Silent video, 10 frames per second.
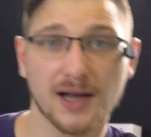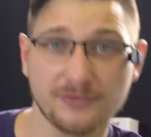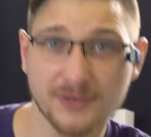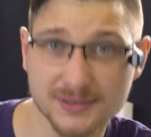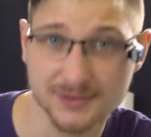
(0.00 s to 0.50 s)
I
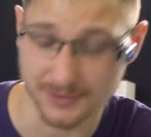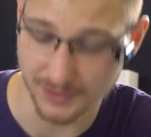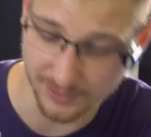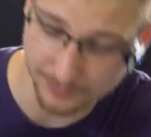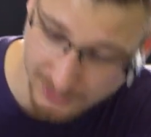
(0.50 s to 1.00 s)
fixed it.
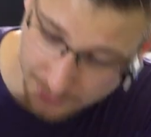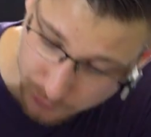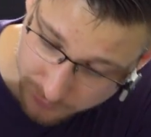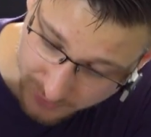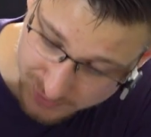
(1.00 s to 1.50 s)
I've made a
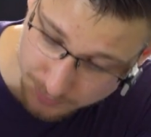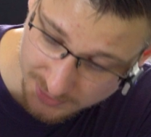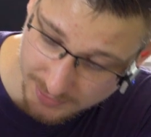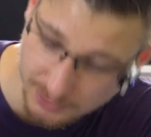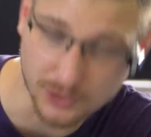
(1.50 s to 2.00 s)
new
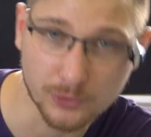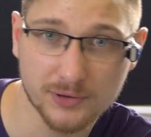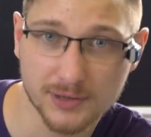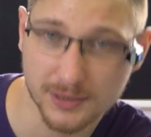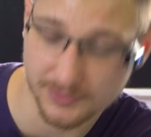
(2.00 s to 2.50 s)
faceplate. All
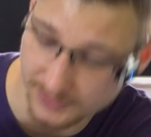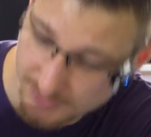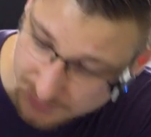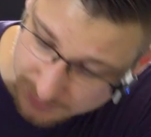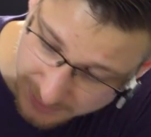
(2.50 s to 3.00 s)
the
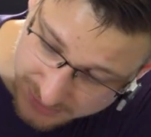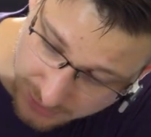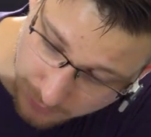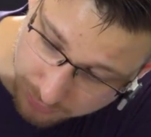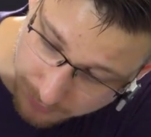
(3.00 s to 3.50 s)
things are spaced
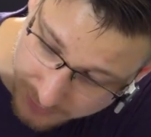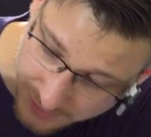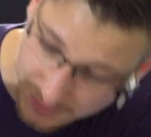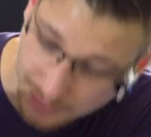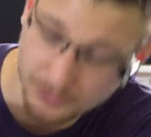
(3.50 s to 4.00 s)
out
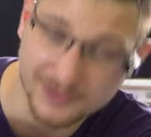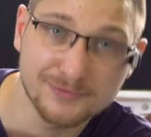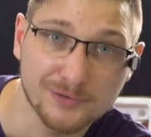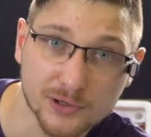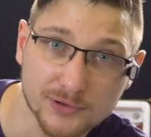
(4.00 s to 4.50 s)
properly now. We
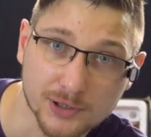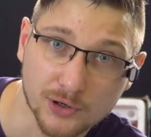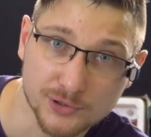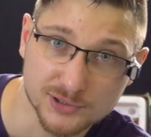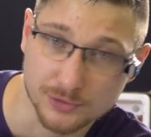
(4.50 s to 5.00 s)
even got the
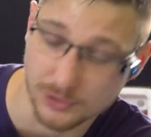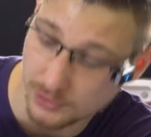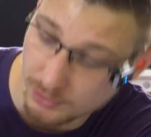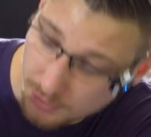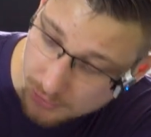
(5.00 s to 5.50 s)
coin
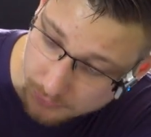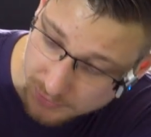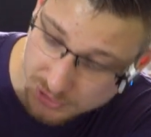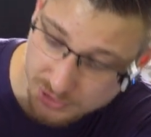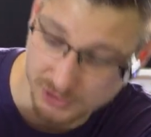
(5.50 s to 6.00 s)
slot,
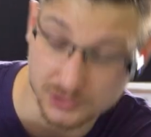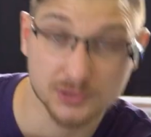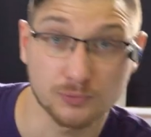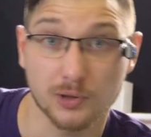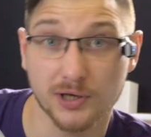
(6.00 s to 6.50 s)
which
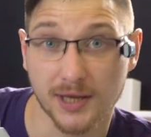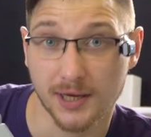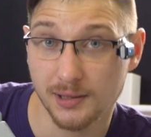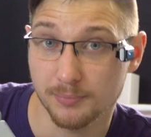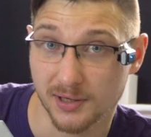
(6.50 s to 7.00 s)
is
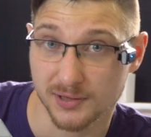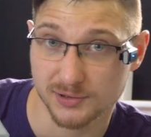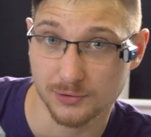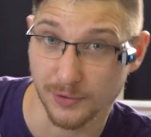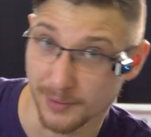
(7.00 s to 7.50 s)
working, but
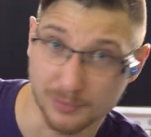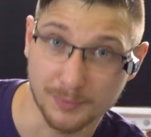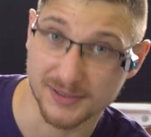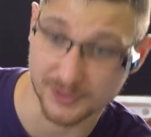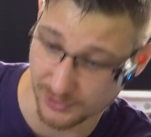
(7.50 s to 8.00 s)
it's not
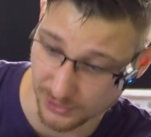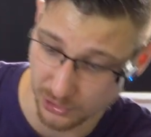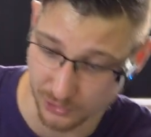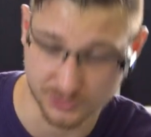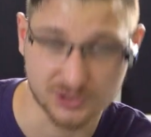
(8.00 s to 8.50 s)
implemented in the
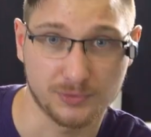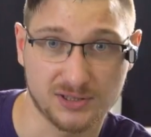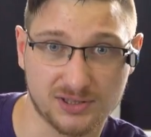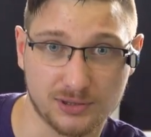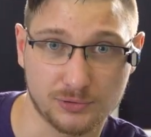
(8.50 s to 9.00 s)
code, so
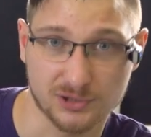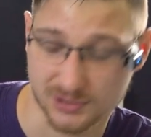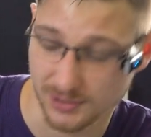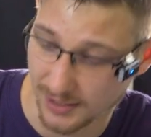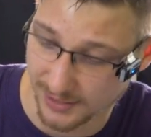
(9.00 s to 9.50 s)
it's still
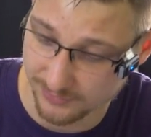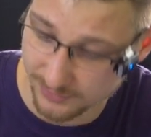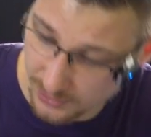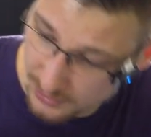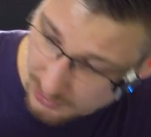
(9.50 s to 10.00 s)
just live.
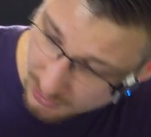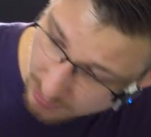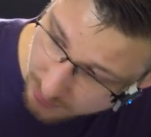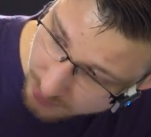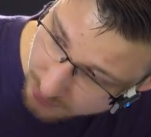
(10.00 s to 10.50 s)

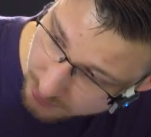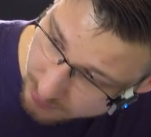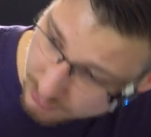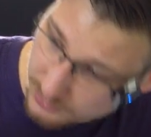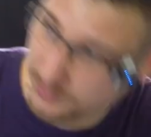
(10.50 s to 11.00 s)

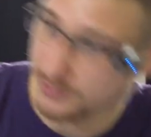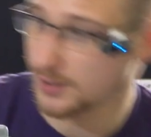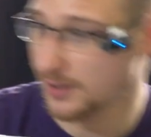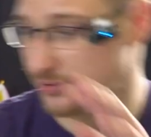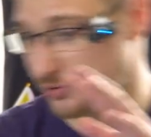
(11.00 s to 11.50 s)
The
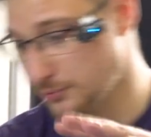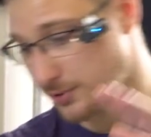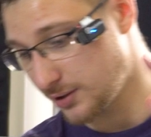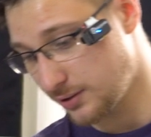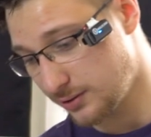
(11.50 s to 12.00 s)
lights are
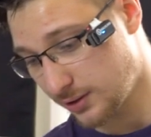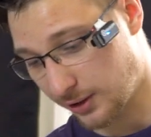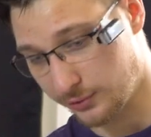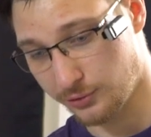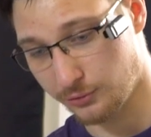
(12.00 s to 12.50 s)
in.
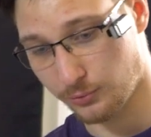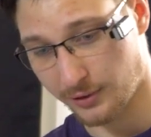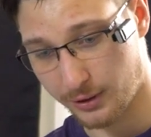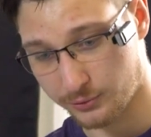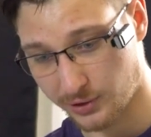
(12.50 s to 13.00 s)
I don't know
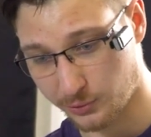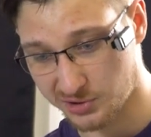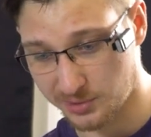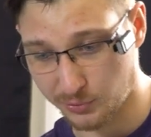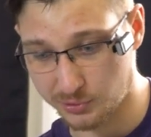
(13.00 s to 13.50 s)
what else I
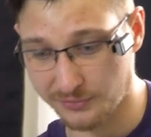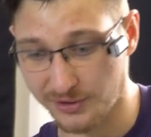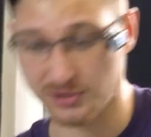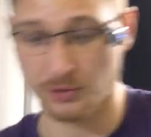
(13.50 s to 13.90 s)
was supposed to fix.